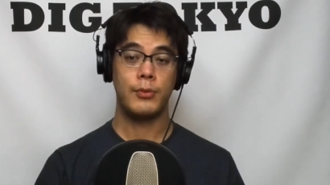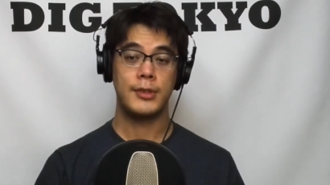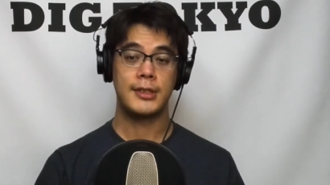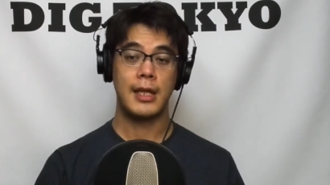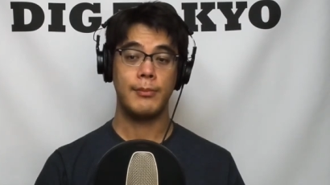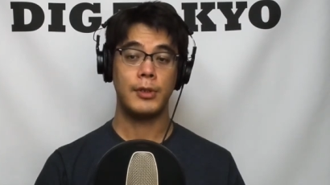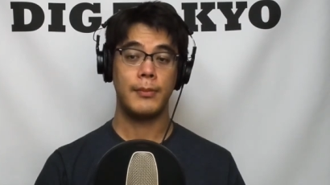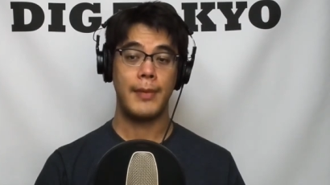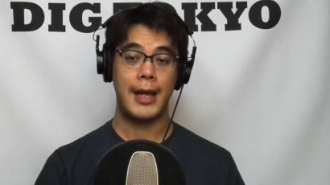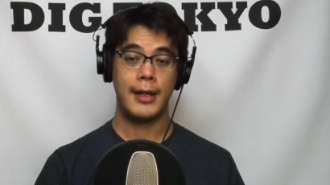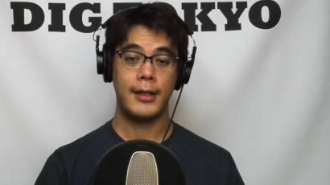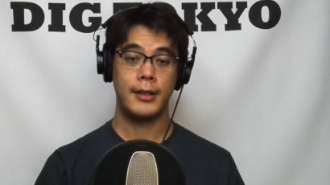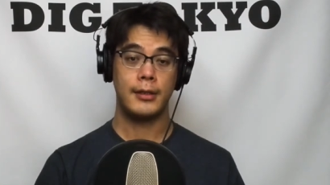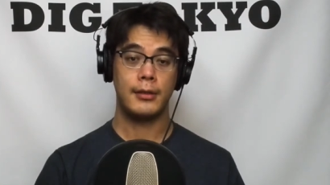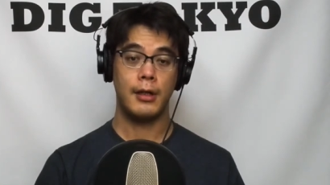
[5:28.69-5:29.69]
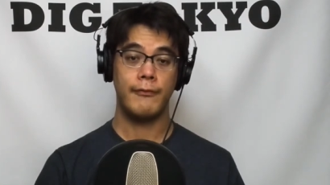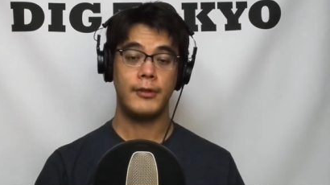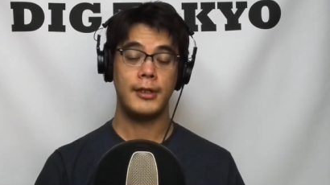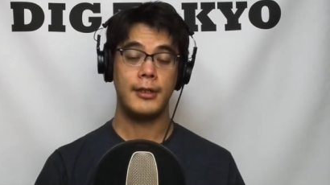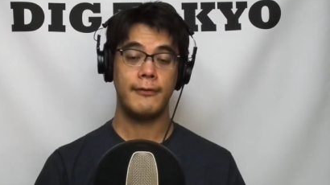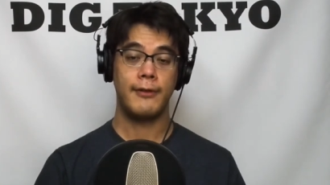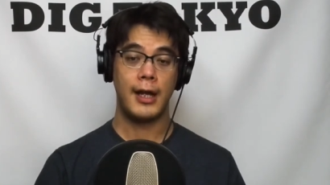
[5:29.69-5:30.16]
was emblematic of
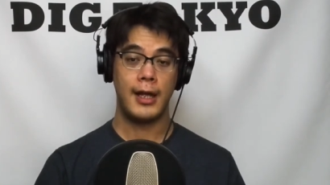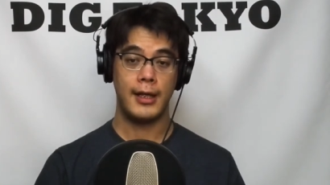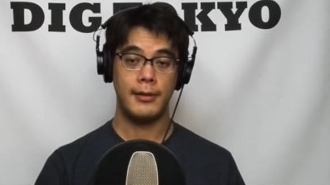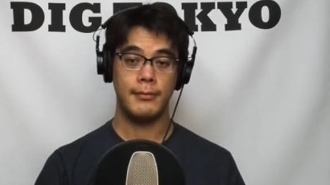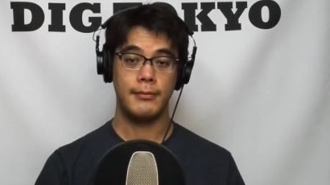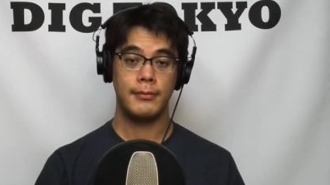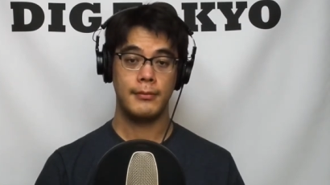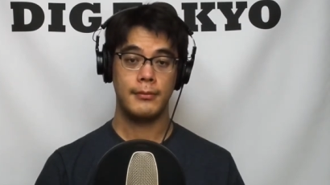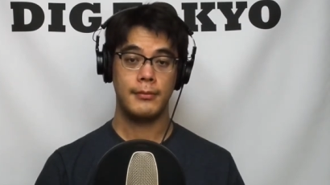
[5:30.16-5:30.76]
the divine,